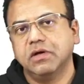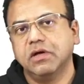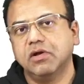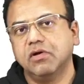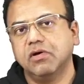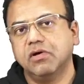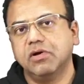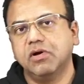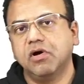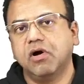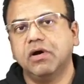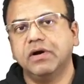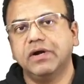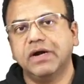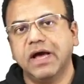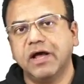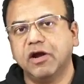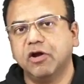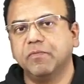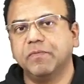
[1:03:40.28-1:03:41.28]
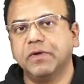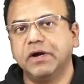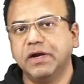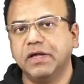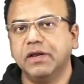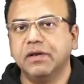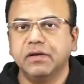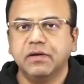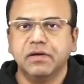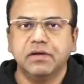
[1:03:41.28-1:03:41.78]
you know non
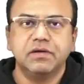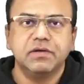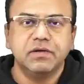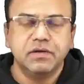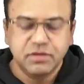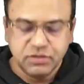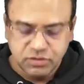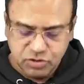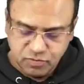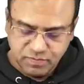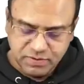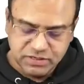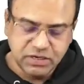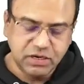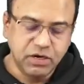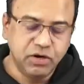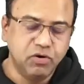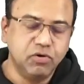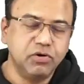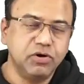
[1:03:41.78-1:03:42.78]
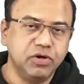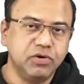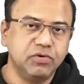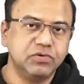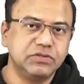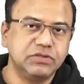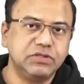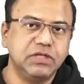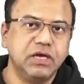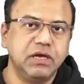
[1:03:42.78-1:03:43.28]
dihydropyridine. so basically don't
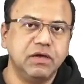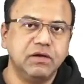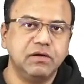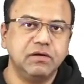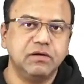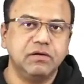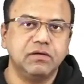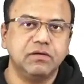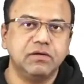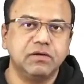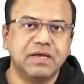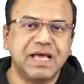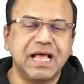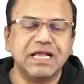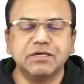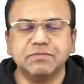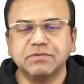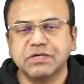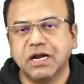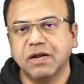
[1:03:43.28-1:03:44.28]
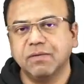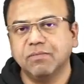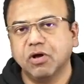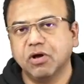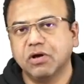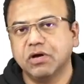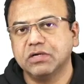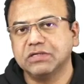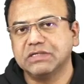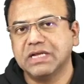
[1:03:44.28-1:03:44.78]
use the calcium channel
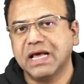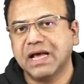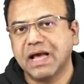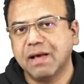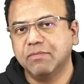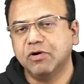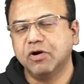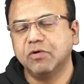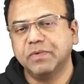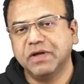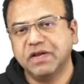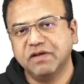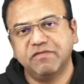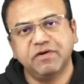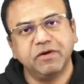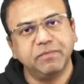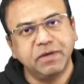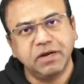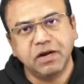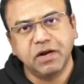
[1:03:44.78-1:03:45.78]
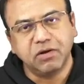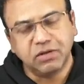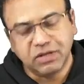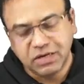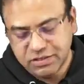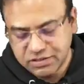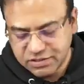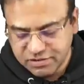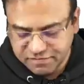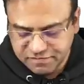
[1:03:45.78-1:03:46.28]
blockers like amlodipine nifedipine and all
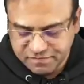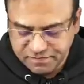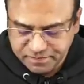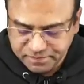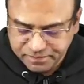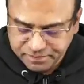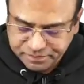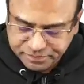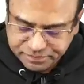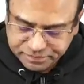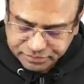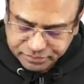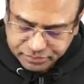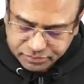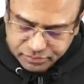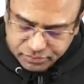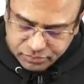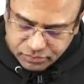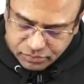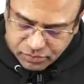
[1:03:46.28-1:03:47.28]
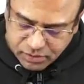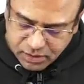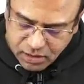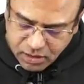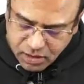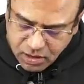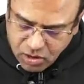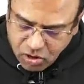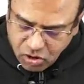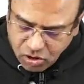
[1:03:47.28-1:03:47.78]
that stuff
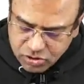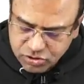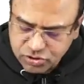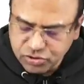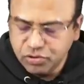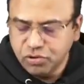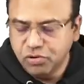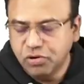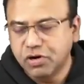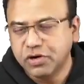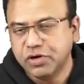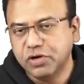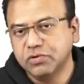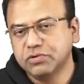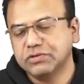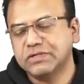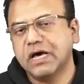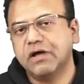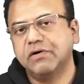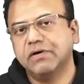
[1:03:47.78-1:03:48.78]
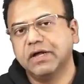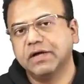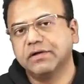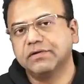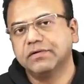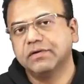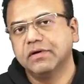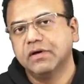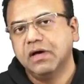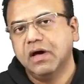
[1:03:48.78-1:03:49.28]
also do not use
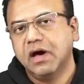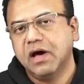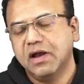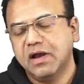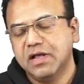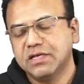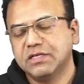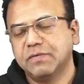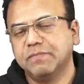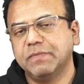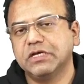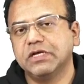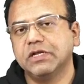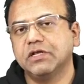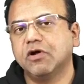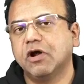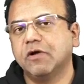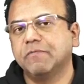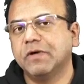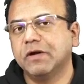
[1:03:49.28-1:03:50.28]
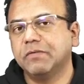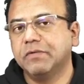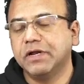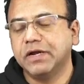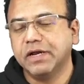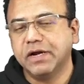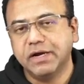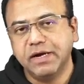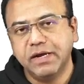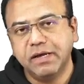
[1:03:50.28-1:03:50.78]
diuretics unless the patient has got
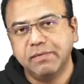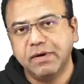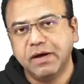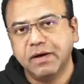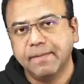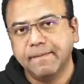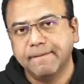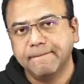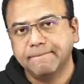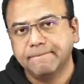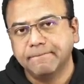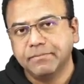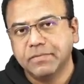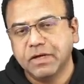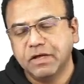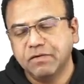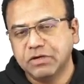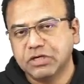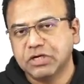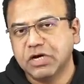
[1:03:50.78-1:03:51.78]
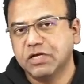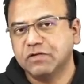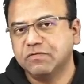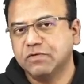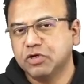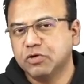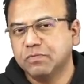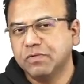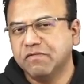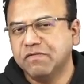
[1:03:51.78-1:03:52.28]
pulmonary edema in which case
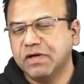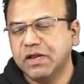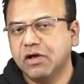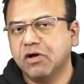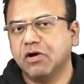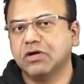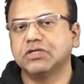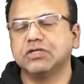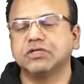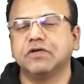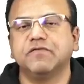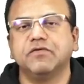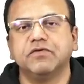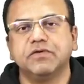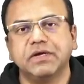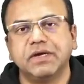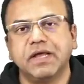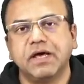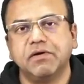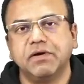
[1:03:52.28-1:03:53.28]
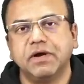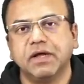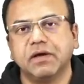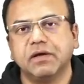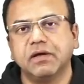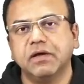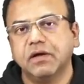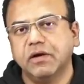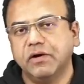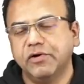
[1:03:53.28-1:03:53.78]
we should be very cautious of using diuretic.
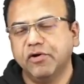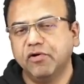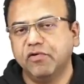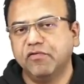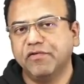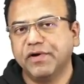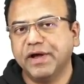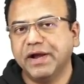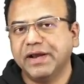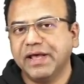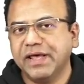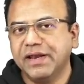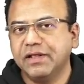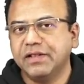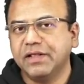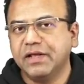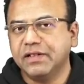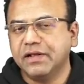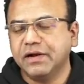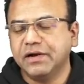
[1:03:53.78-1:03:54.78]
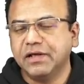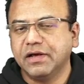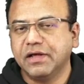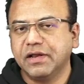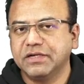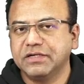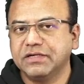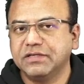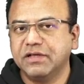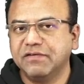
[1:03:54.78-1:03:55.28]
Don't forget anything that
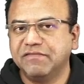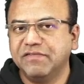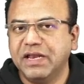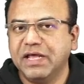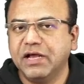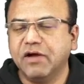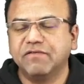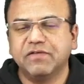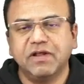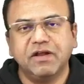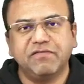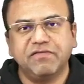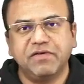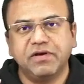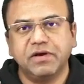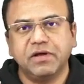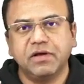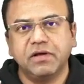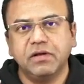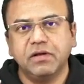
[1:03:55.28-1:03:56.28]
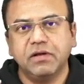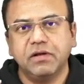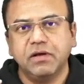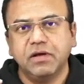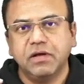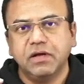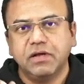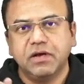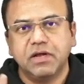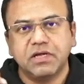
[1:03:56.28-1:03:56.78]
decreases the filling of the left ventricle,
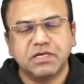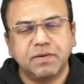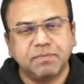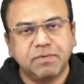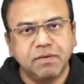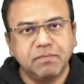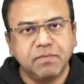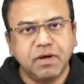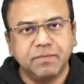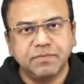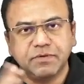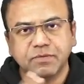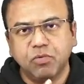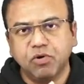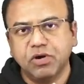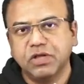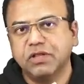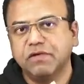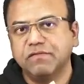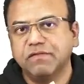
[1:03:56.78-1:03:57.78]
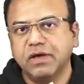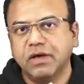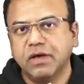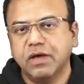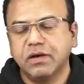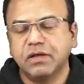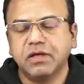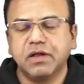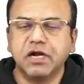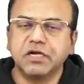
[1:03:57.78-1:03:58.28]
the septum comes more in the way,
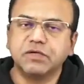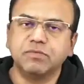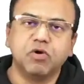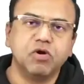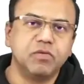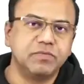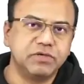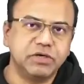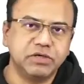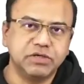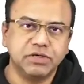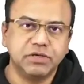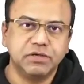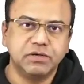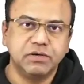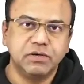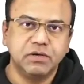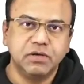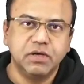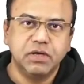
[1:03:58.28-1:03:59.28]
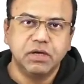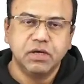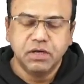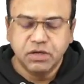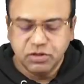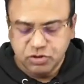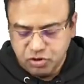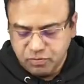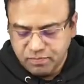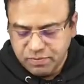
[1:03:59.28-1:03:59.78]
creates more obstruction.
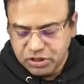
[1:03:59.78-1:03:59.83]
So